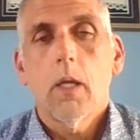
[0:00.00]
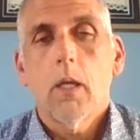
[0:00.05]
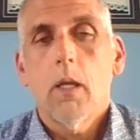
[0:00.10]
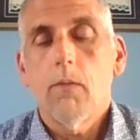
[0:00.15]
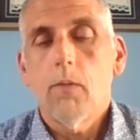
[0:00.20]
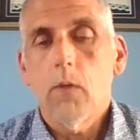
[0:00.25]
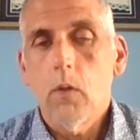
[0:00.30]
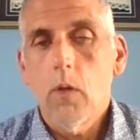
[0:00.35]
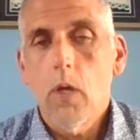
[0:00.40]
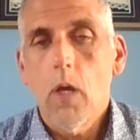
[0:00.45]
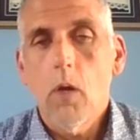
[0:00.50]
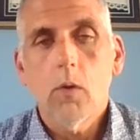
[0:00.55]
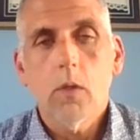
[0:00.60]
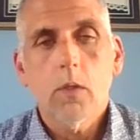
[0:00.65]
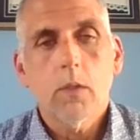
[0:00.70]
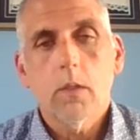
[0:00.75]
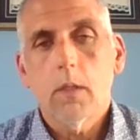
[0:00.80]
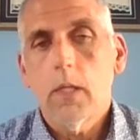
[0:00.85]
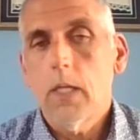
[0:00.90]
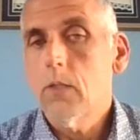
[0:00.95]
If you
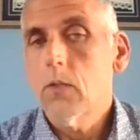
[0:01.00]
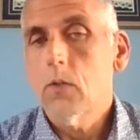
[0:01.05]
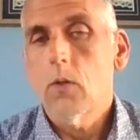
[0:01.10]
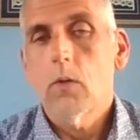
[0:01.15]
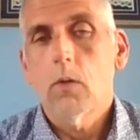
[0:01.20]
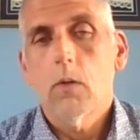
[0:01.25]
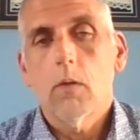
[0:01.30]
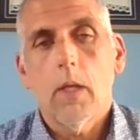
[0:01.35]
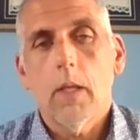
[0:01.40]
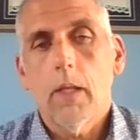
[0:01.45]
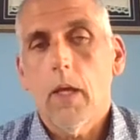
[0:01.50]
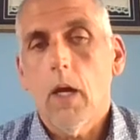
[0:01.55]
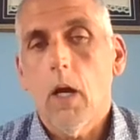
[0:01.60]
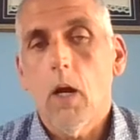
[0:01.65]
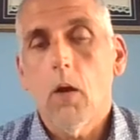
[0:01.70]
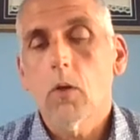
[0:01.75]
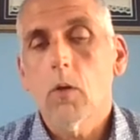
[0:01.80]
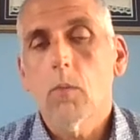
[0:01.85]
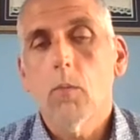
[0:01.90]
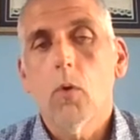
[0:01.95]
notice, the
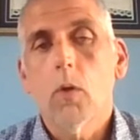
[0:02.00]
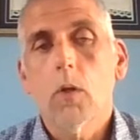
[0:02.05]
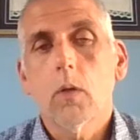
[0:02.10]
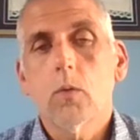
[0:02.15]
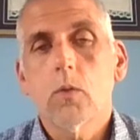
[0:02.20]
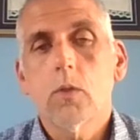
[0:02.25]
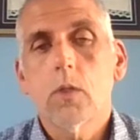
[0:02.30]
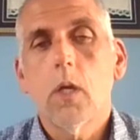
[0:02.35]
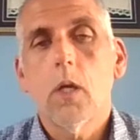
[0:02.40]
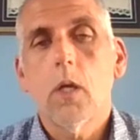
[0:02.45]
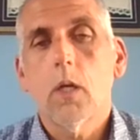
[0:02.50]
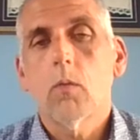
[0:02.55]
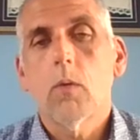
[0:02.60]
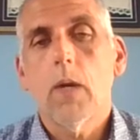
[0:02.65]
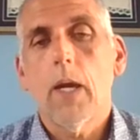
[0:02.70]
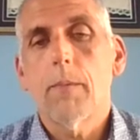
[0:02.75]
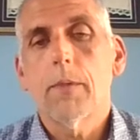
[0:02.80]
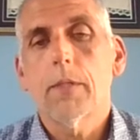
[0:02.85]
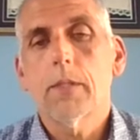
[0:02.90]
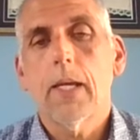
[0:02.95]
auger boring was dug
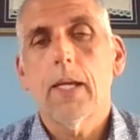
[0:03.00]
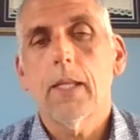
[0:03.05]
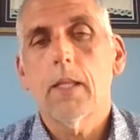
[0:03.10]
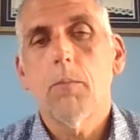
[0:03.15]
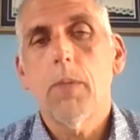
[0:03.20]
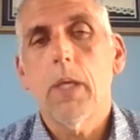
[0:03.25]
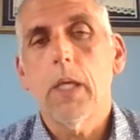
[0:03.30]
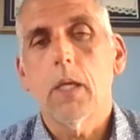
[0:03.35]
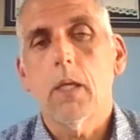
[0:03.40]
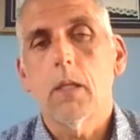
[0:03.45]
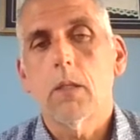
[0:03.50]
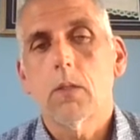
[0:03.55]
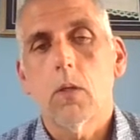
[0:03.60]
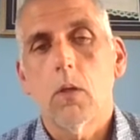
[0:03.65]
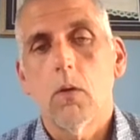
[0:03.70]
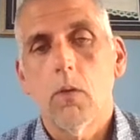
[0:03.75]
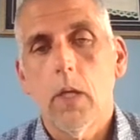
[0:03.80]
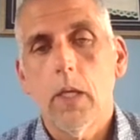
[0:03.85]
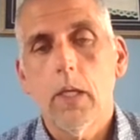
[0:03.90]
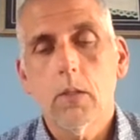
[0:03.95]
right beside the pit.
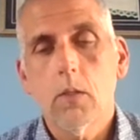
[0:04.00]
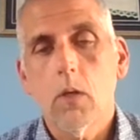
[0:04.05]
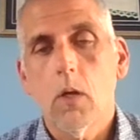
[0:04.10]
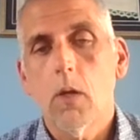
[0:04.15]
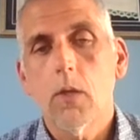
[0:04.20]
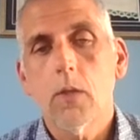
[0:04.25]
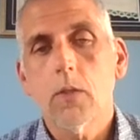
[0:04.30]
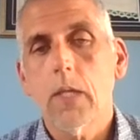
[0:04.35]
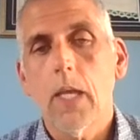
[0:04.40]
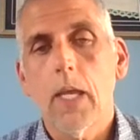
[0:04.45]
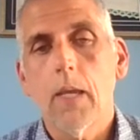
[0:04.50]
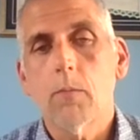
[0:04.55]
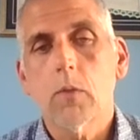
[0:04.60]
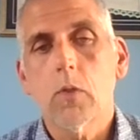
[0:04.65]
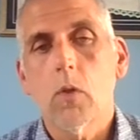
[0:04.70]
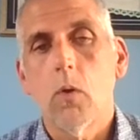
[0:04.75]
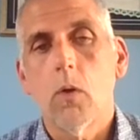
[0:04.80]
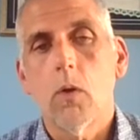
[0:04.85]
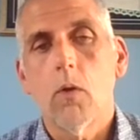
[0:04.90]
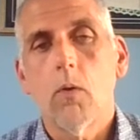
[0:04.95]
So these are the same
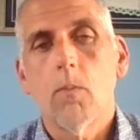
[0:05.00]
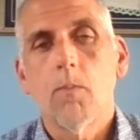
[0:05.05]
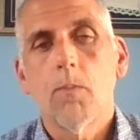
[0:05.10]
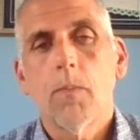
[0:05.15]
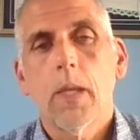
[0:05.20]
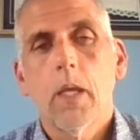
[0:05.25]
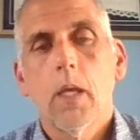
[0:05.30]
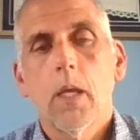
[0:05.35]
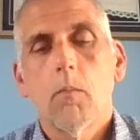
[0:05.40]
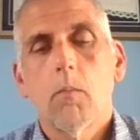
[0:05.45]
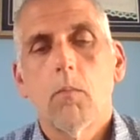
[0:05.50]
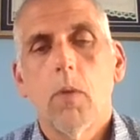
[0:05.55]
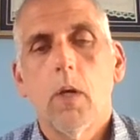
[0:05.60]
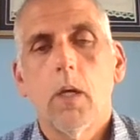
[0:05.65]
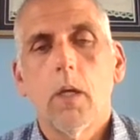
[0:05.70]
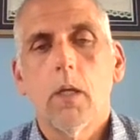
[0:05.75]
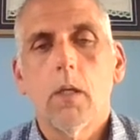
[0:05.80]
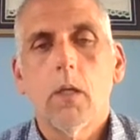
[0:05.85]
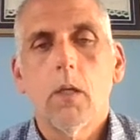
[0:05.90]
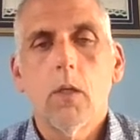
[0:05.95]
soil,
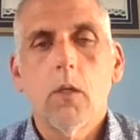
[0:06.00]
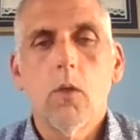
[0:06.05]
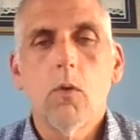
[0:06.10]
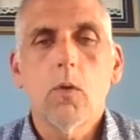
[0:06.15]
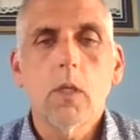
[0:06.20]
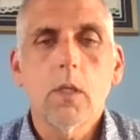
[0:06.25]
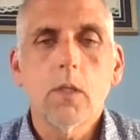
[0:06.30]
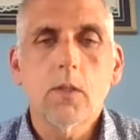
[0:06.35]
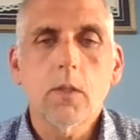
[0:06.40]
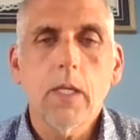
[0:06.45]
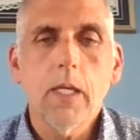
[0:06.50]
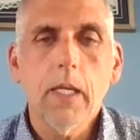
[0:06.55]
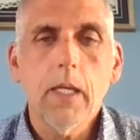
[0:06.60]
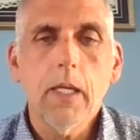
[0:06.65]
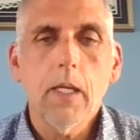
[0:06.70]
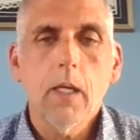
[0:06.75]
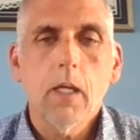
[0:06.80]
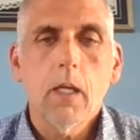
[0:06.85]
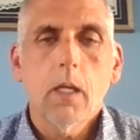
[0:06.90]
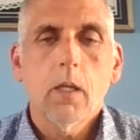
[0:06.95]
but you can
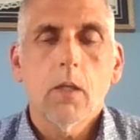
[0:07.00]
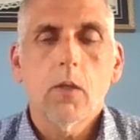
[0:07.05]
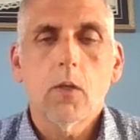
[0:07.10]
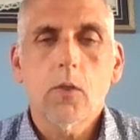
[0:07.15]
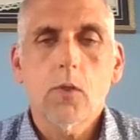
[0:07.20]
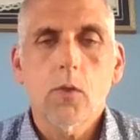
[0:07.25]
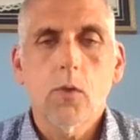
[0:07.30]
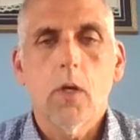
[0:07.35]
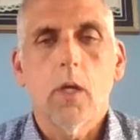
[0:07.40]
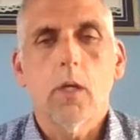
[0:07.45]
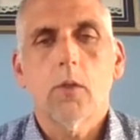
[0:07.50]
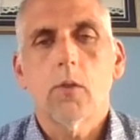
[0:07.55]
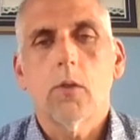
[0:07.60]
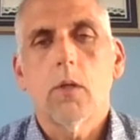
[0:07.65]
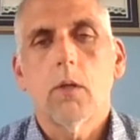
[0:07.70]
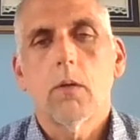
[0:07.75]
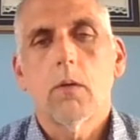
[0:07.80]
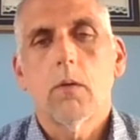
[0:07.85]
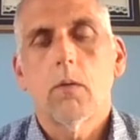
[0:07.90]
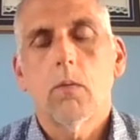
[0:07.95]
see the
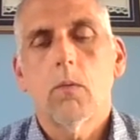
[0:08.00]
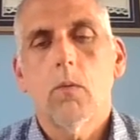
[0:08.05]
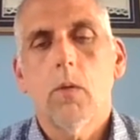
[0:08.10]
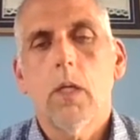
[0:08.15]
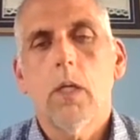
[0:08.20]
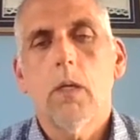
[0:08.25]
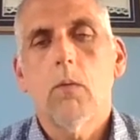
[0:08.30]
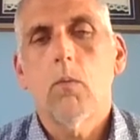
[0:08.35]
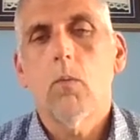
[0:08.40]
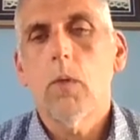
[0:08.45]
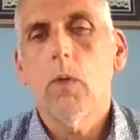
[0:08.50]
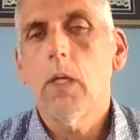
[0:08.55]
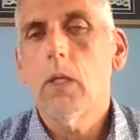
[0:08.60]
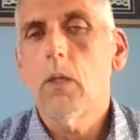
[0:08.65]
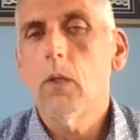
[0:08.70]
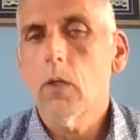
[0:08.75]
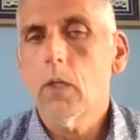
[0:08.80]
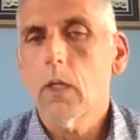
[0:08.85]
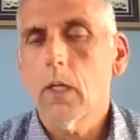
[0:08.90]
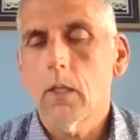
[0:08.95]
structure. We
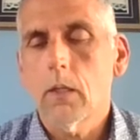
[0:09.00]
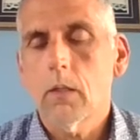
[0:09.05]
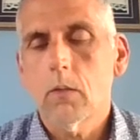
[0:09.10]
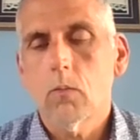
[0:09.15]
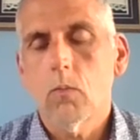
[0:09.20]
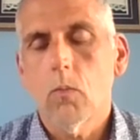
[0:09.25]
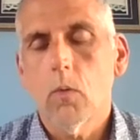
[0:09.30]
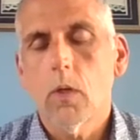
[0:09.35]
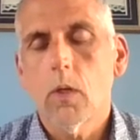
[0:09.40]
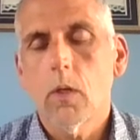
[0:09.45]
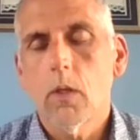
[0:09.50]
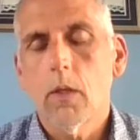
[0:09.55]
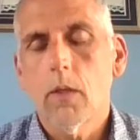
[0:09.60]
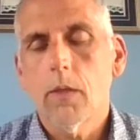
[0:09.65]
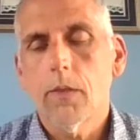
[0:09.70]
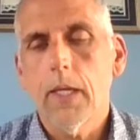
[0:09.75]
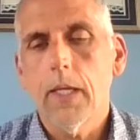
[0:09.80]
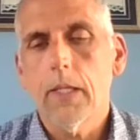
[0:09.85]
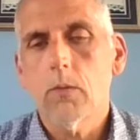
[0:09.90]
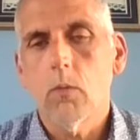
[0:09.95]
look at, one of the
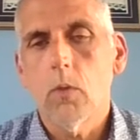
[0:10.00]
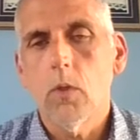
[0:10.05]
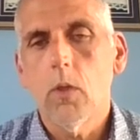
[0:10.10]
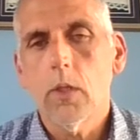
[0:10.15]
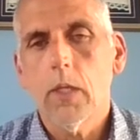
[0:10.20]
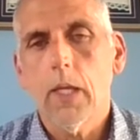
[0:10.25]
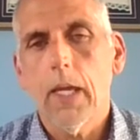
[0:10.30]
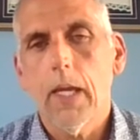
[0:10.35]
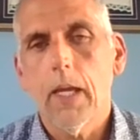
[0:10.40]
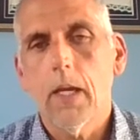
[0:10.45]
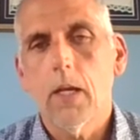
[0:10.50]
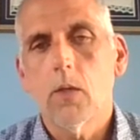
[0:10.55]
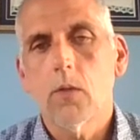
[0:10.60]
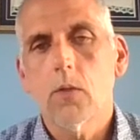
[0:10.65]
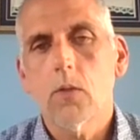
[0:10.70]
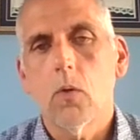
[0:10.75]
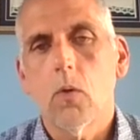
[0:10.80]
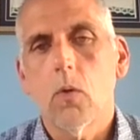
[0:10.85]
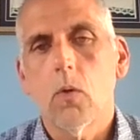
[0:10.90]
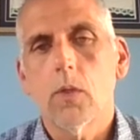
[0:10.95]
things that we look at as
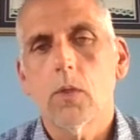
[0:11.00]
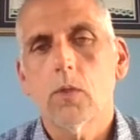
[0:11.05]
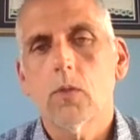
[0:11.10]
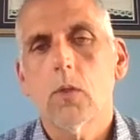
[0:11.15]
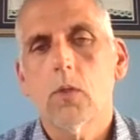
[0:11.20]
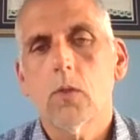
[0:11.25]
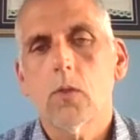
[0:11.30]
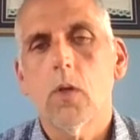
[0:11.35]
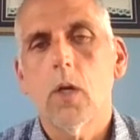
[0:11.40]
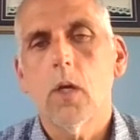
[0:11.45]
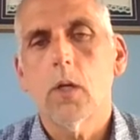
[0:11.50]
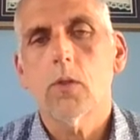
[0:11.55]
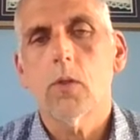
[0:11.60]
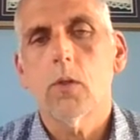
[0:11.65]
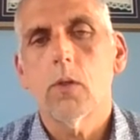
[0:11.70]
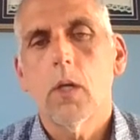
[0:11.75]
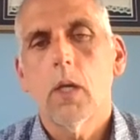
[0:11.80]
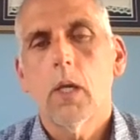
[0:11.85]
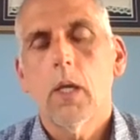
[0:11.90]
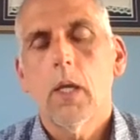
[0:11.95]
soil is the structure.